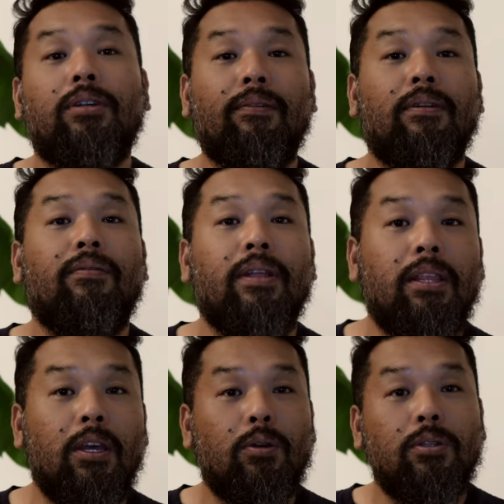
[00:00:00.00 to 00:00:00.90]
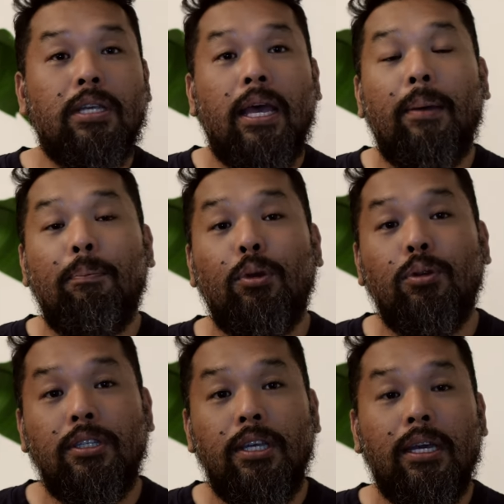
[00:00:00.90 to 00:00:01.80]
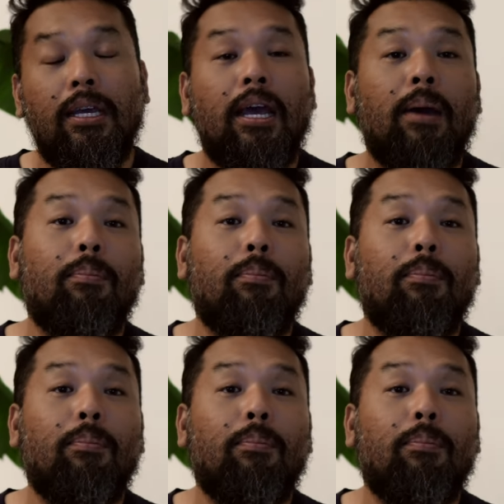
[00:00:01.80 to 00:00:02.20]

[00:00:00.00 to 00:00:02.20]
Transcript: travel videos, music,